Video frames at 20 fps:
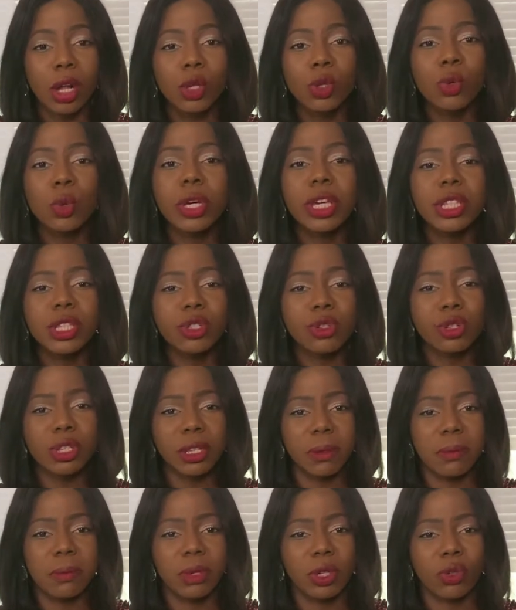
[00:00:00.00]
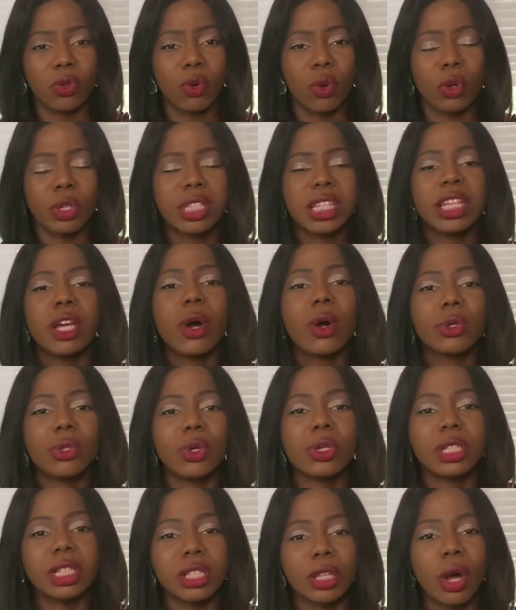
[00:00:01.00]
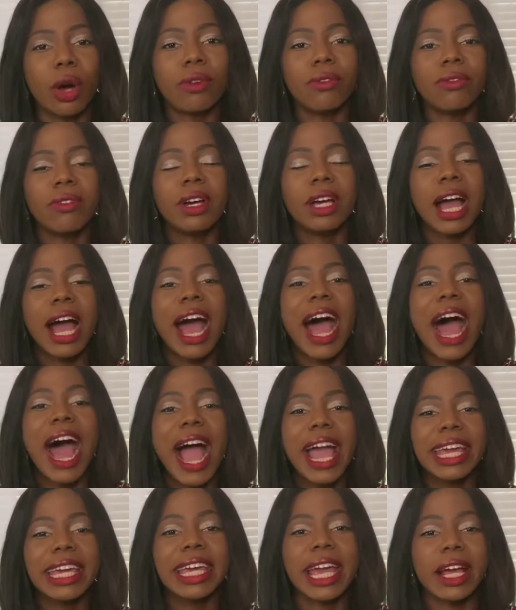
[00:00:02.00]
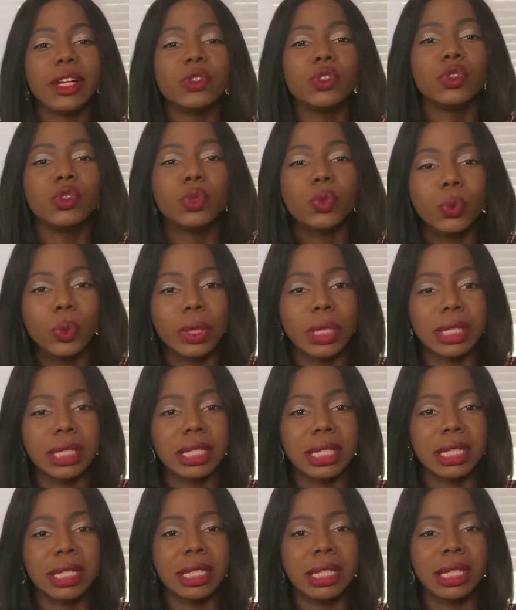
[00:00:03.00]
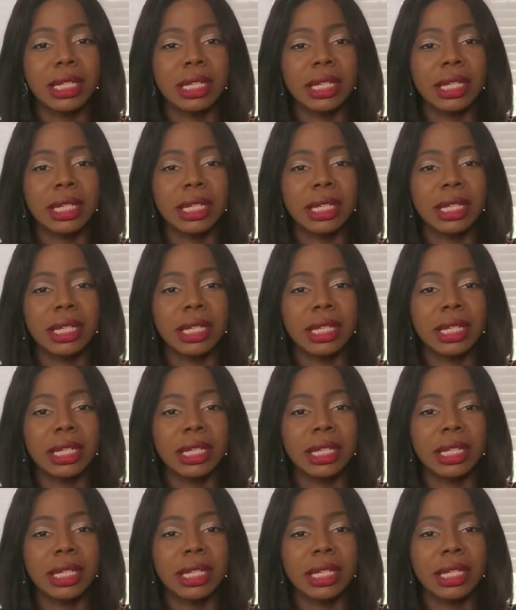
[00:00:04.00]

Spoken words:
Look into the mirror, tell yourself, I can do it.